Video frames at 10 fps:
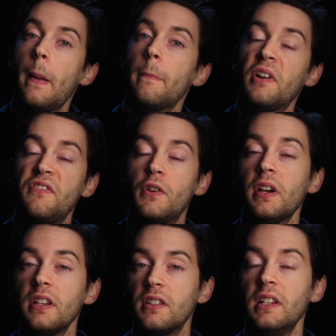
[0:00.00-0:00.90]
But if you're
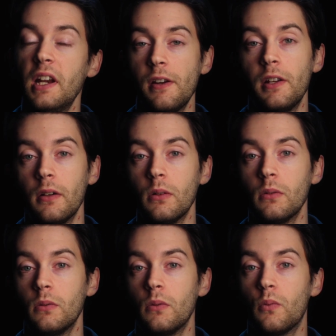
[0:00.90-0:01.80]
in a scenario
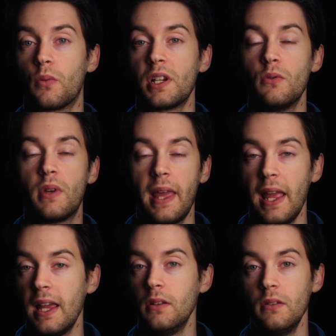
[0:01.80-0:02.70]
where you
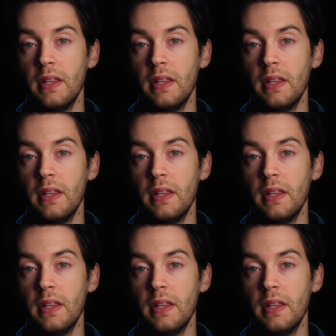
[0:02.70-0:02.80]
can't do